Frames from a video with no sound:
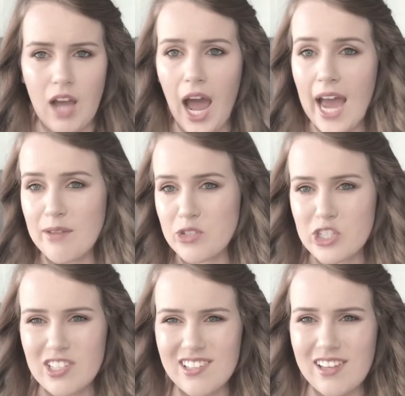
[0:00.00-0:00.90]
I'm
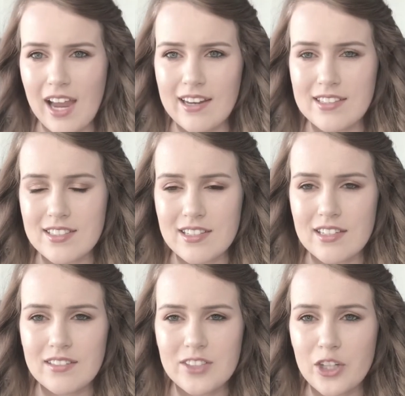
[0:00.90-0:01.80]
just kind of
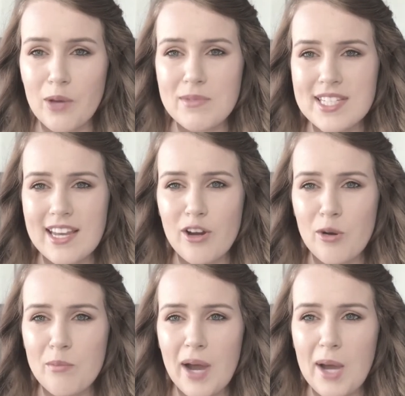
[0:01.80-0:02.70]
seeing, I'm a
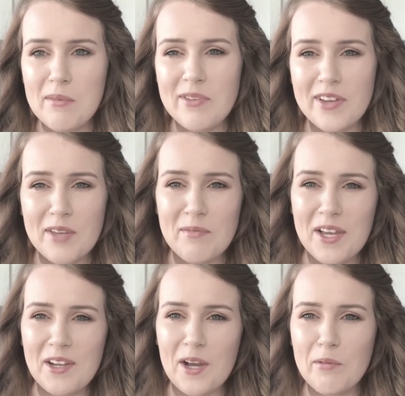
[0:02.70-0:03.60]
stay-at-home mom. If I can
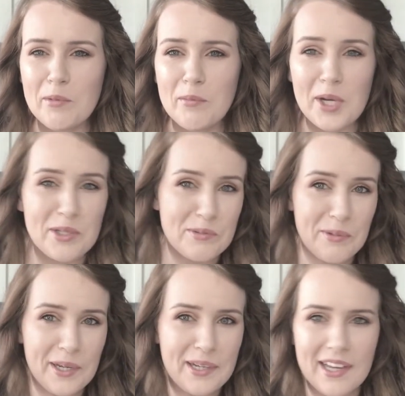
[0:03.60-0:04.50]
make a couple bucks,
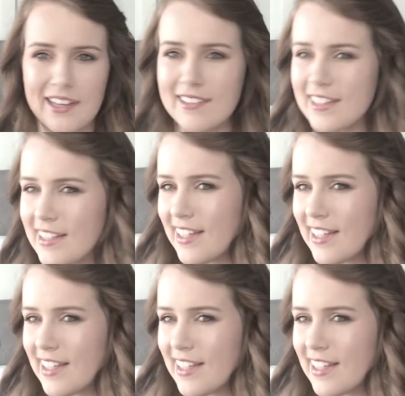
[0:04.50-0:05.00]
why not?